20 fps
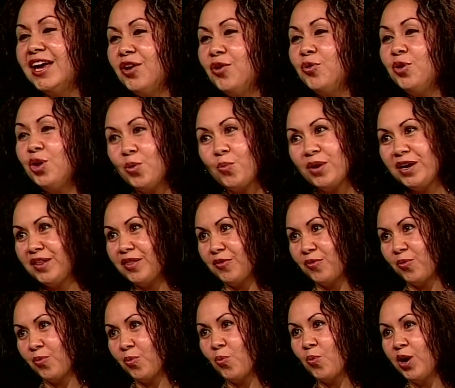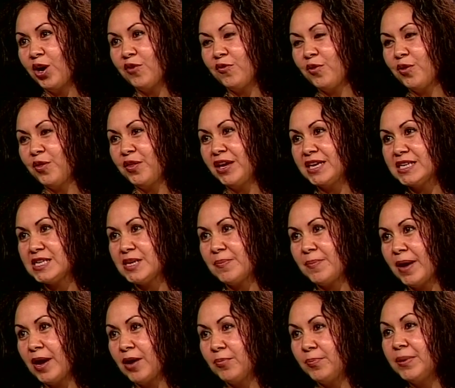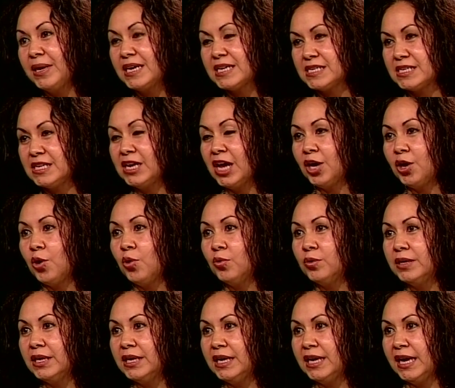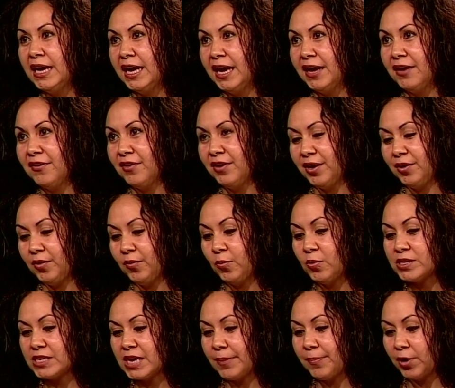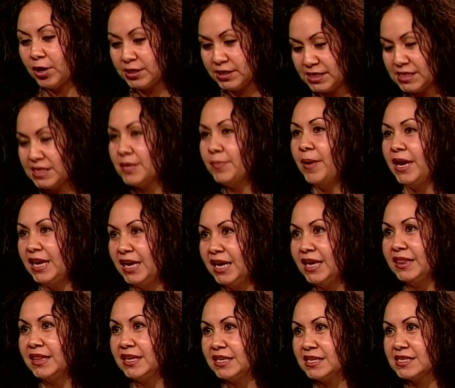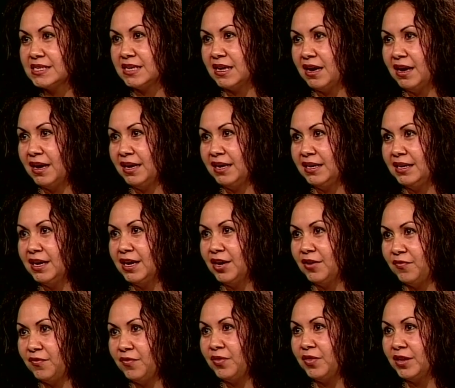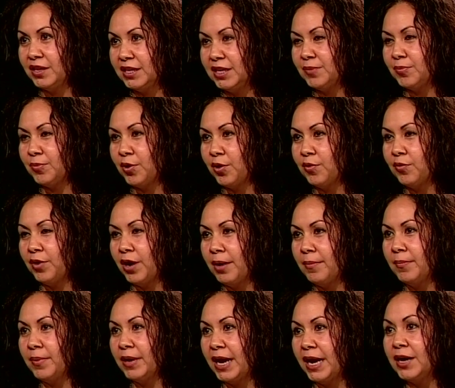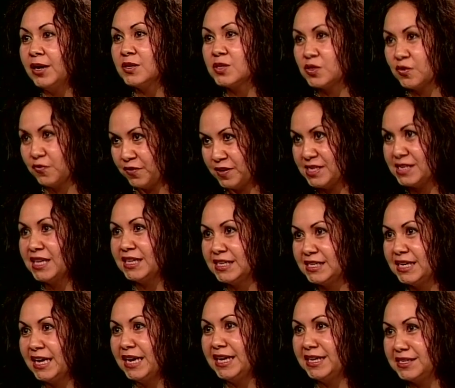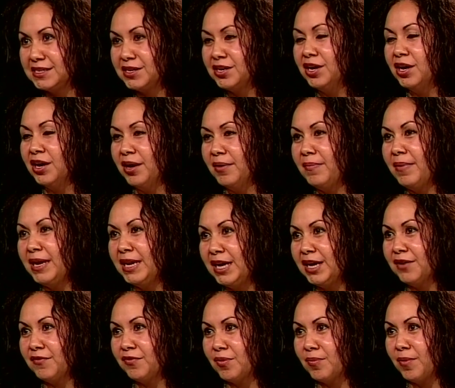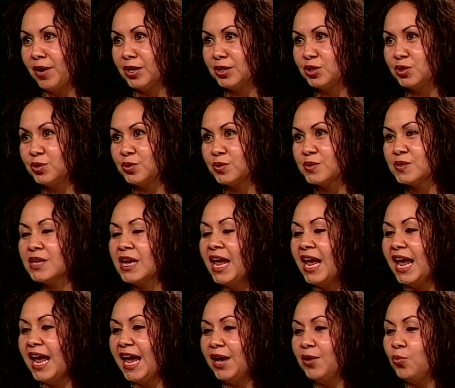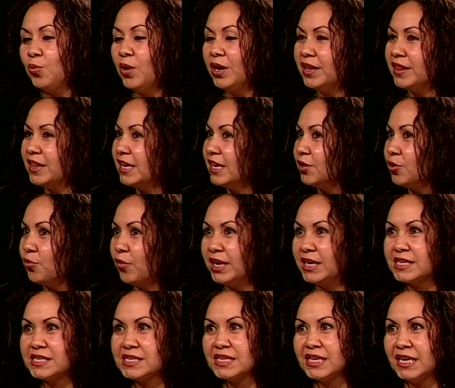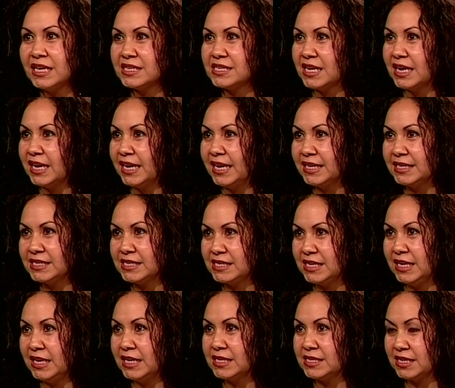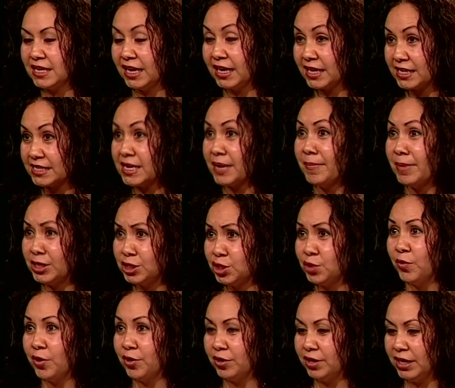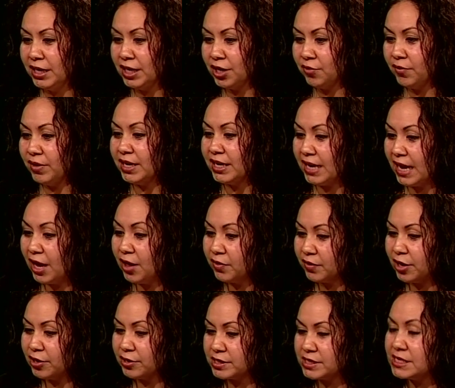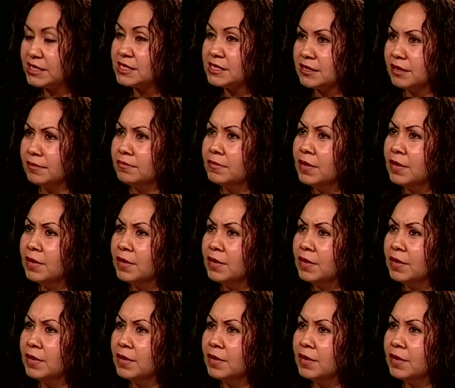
You know, one of the wonderful things about, because not only was I participating in the design of the LEAD program, but I also facilitate many of the modules. And one of the greatest things that I get to see is, like as I mentioned, we're an integrated healthcare system.